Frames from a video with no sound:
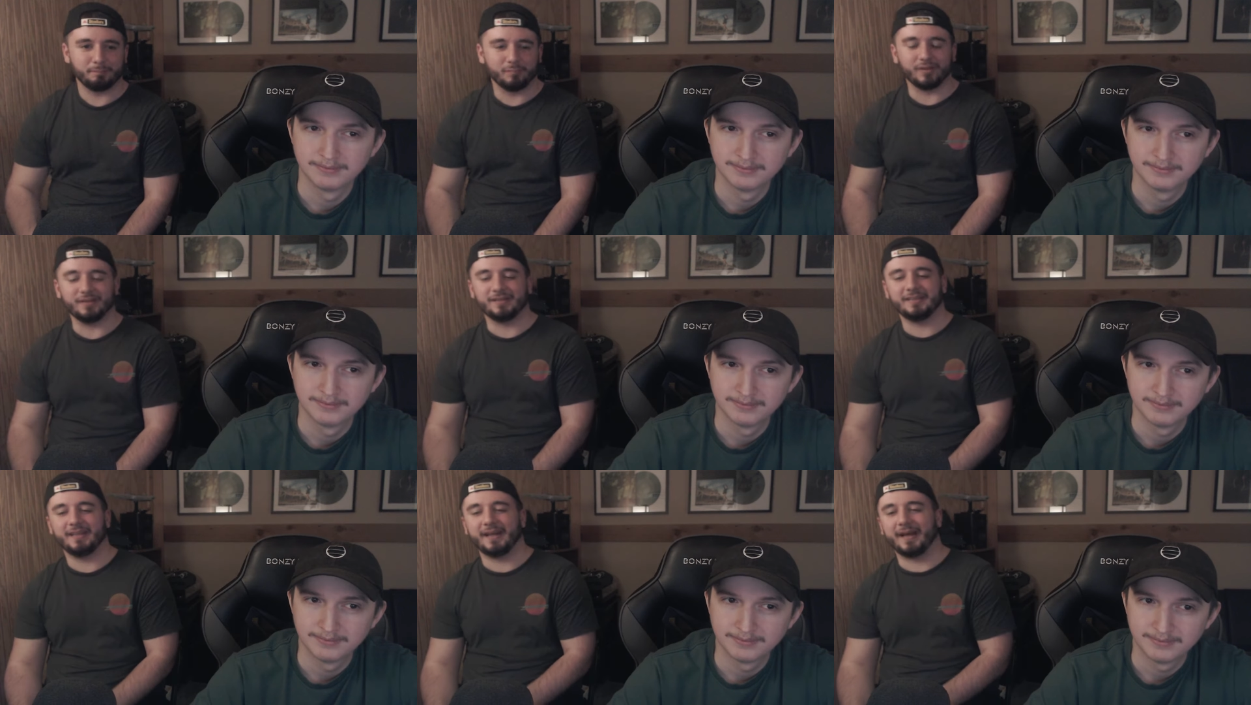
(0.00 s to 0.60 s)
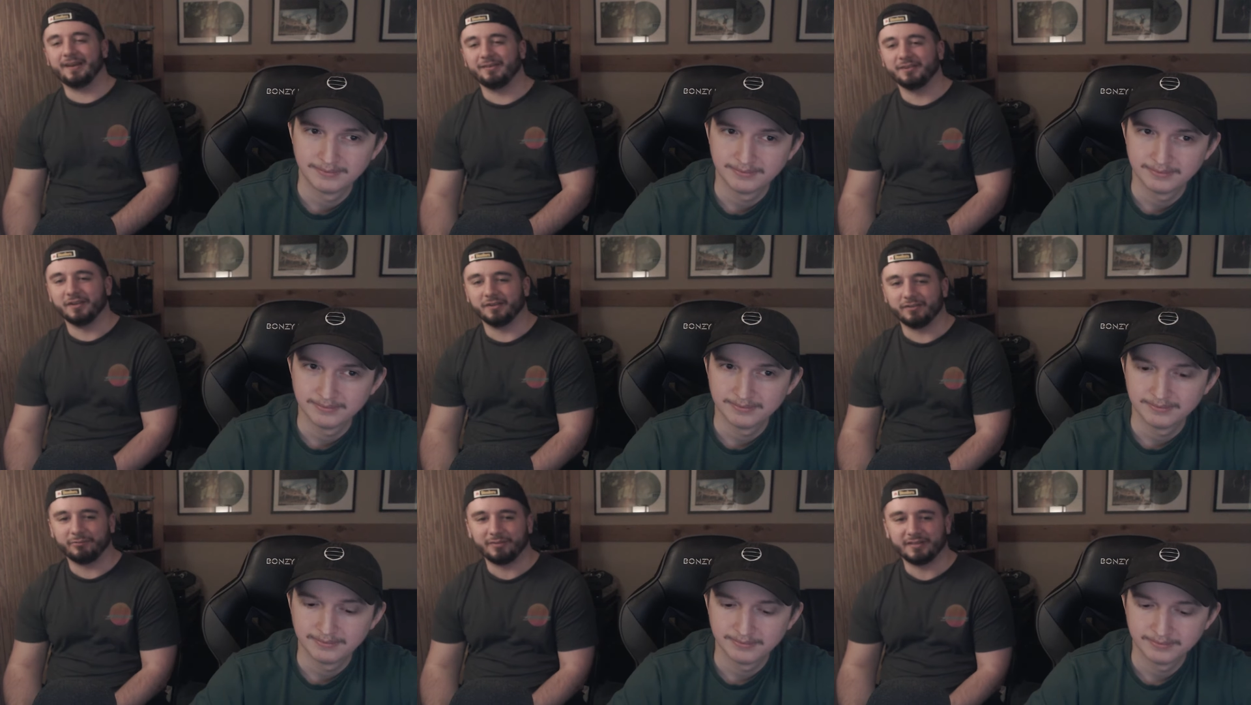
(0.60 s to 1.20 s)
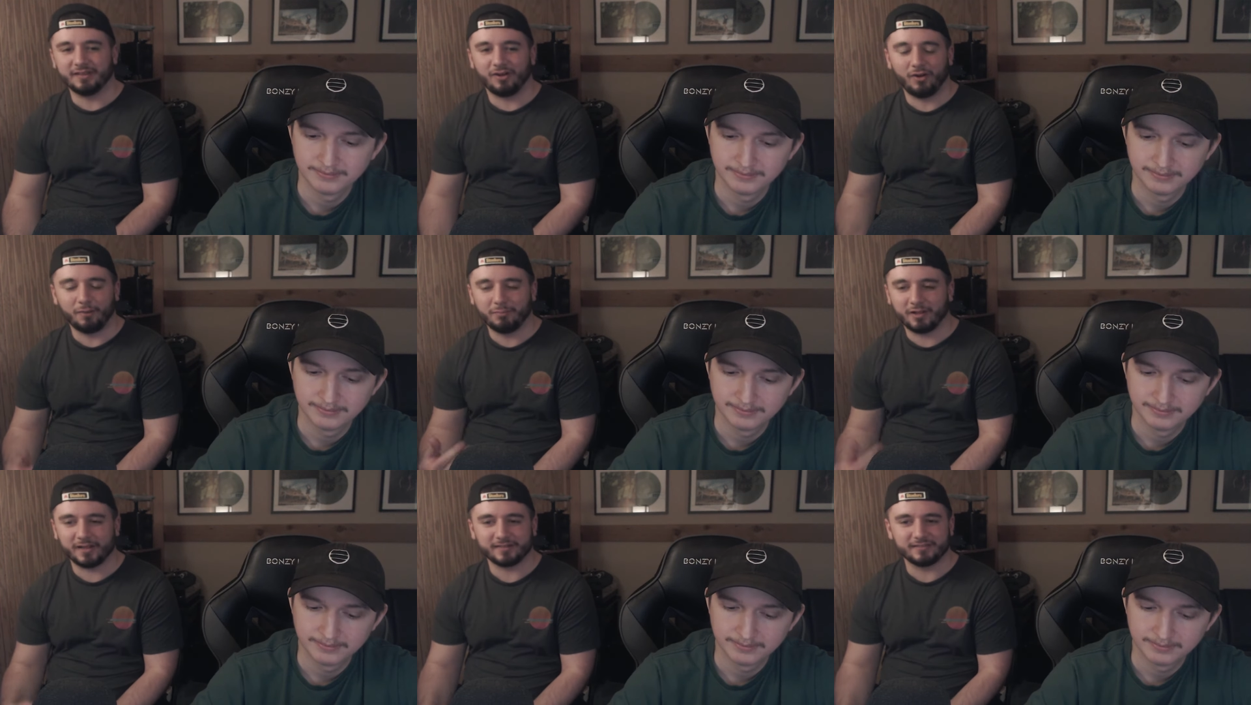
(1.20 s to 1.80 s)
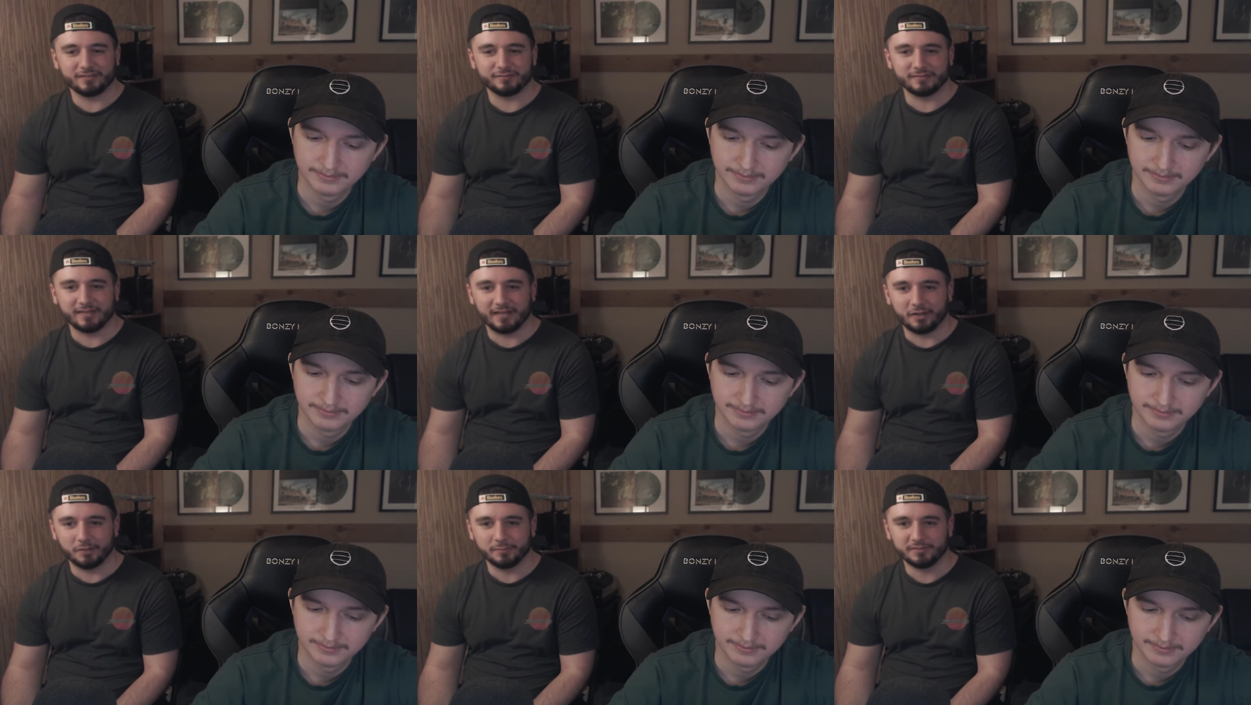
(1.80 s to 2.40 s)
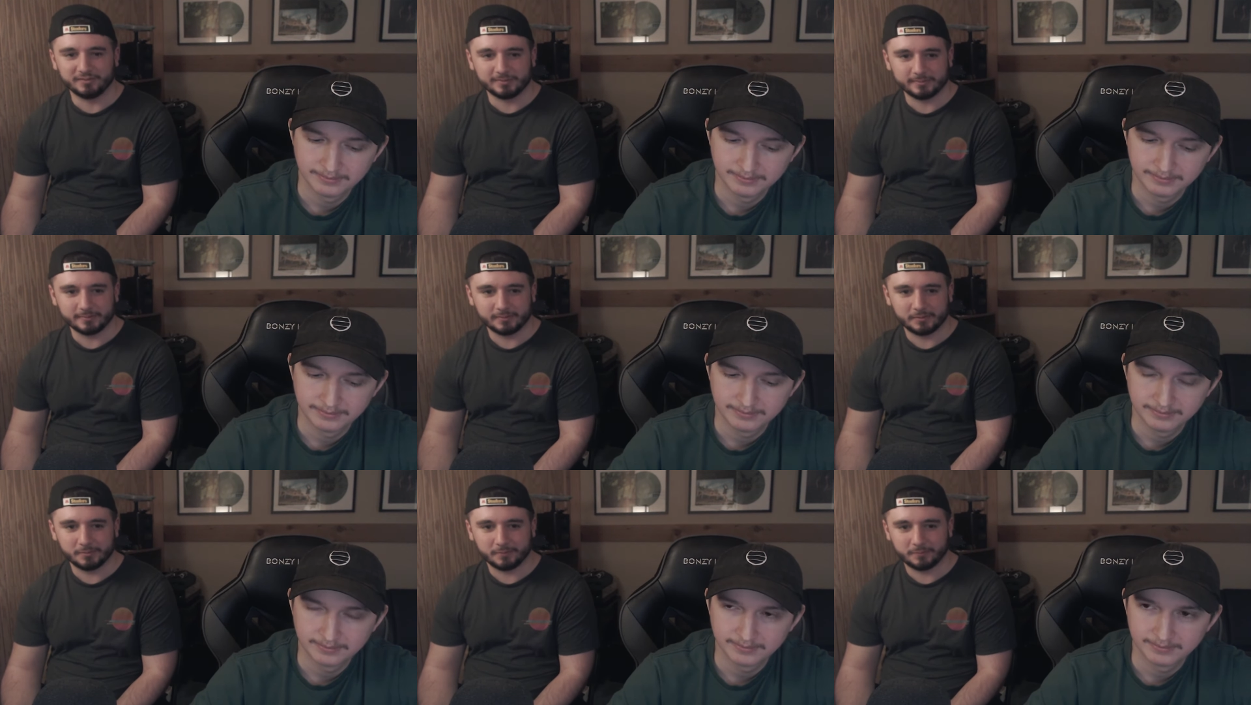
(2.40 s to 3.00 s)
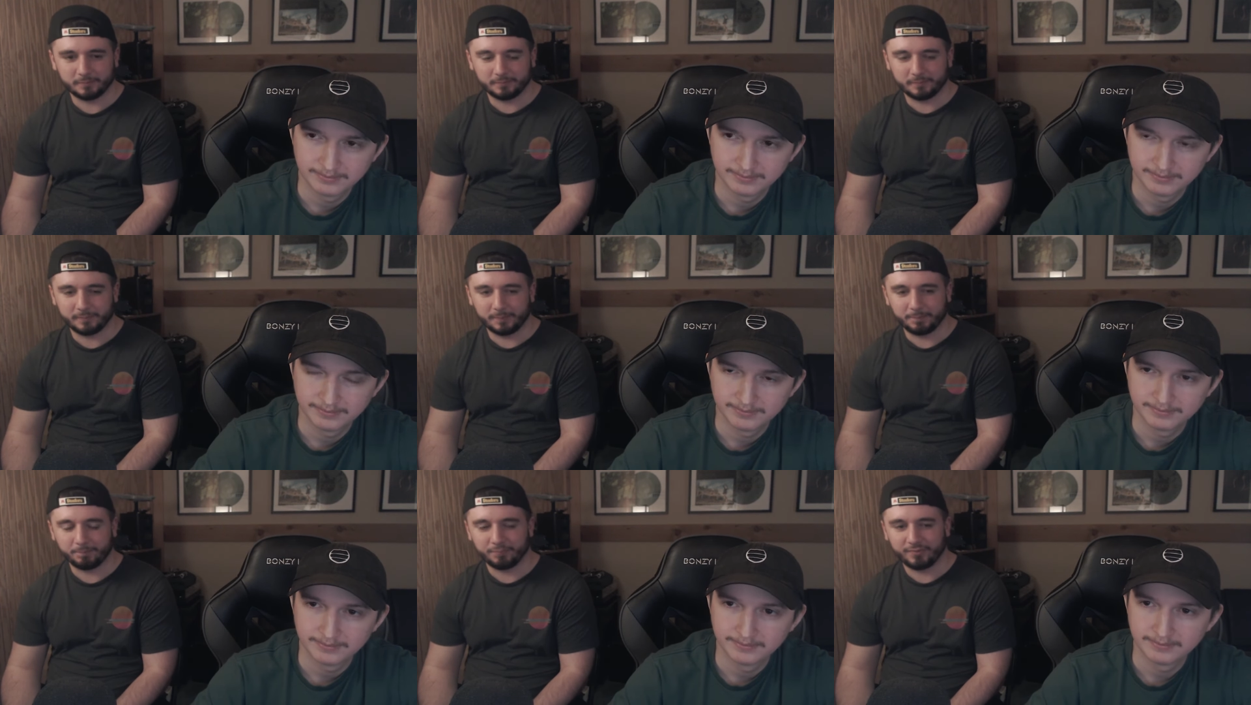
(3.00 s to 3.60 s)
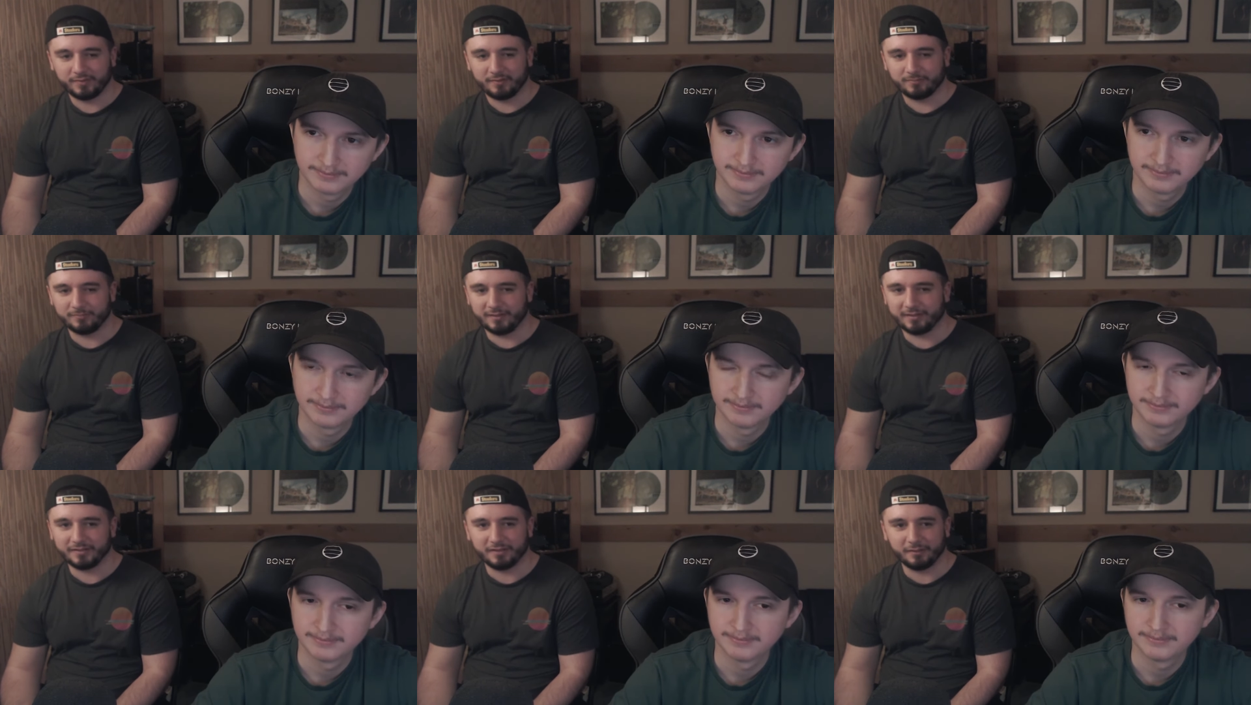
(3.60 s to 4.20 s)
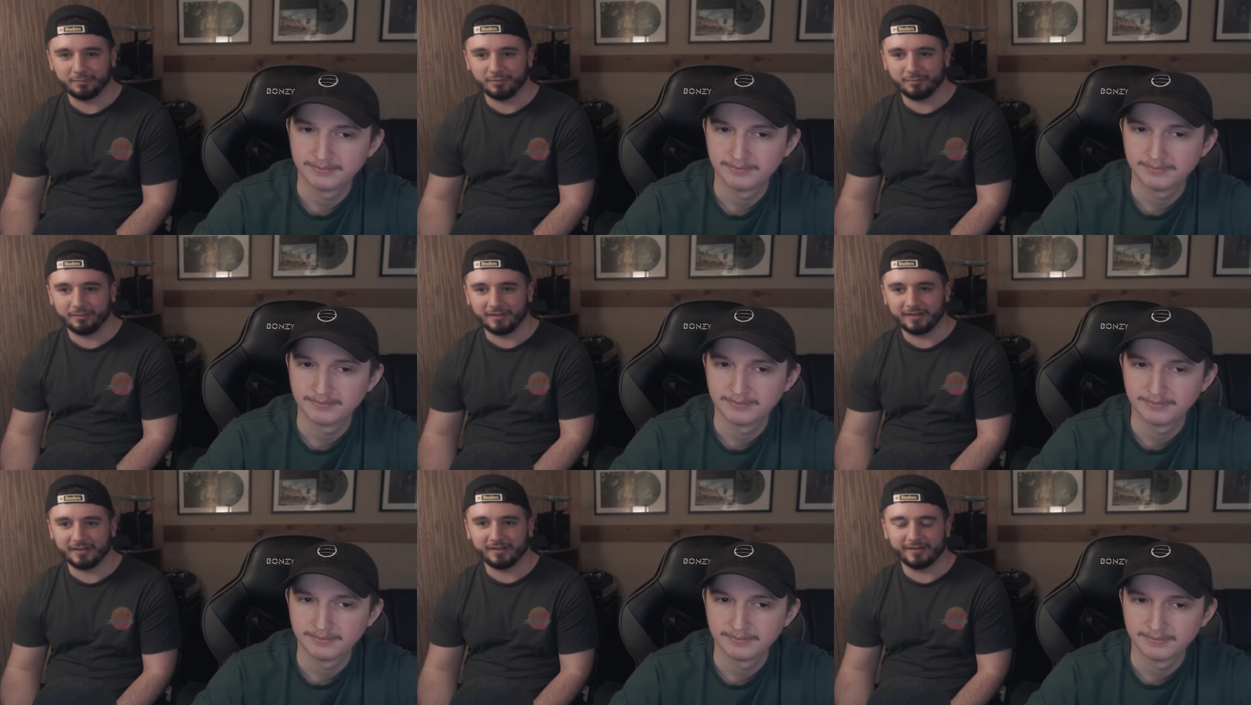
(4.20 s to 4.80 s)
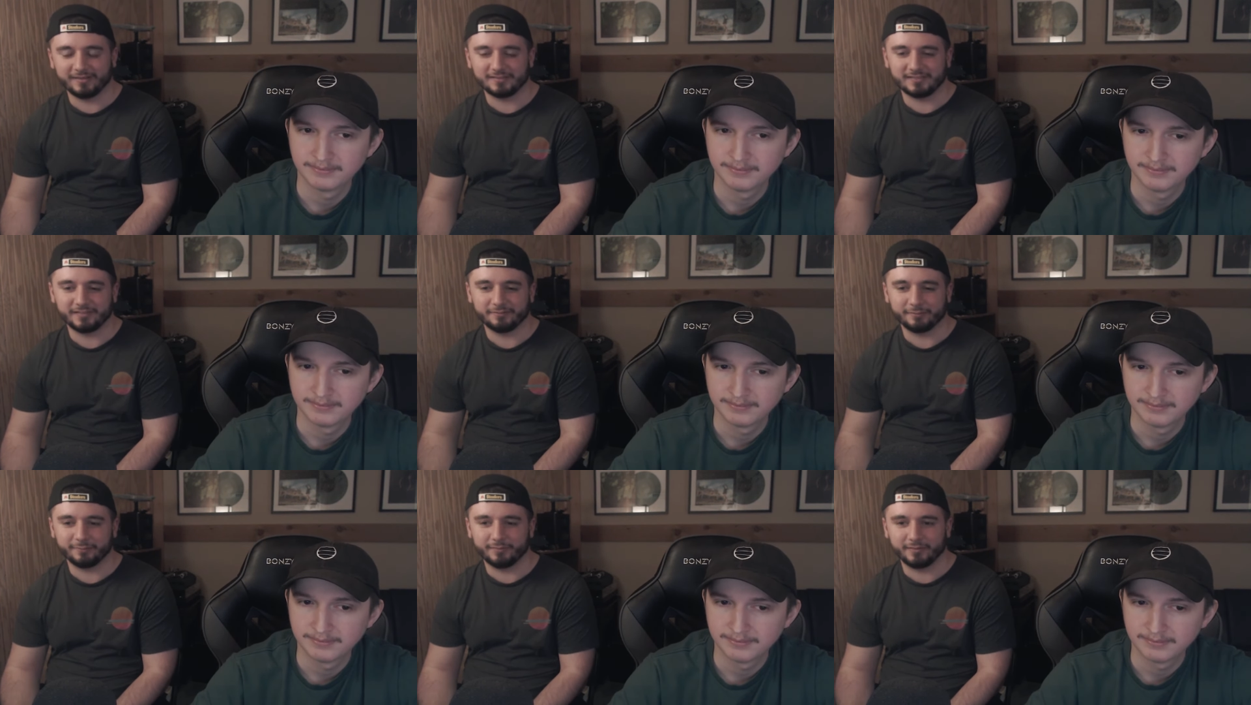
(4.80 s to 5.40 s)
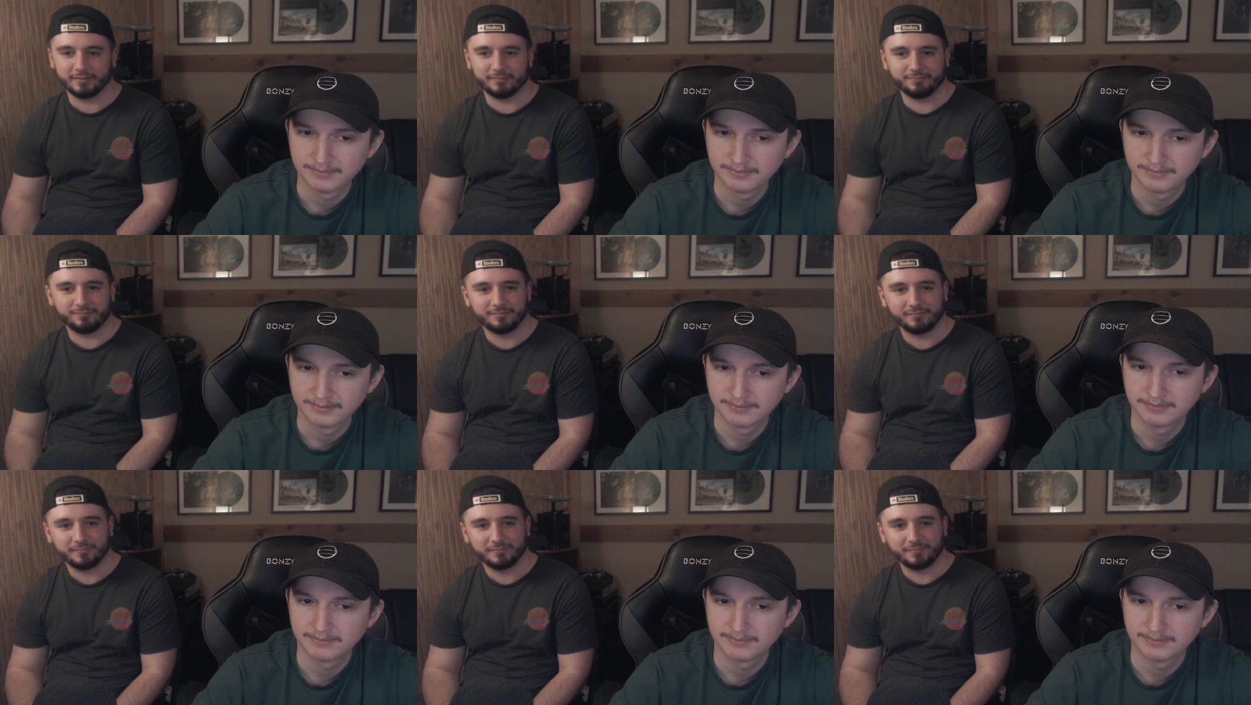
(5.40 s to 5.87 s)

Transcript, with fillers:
Speaker 1: But yeah, I don't know. I mean, the all black definitely helps. And the double bladed lightsaber, but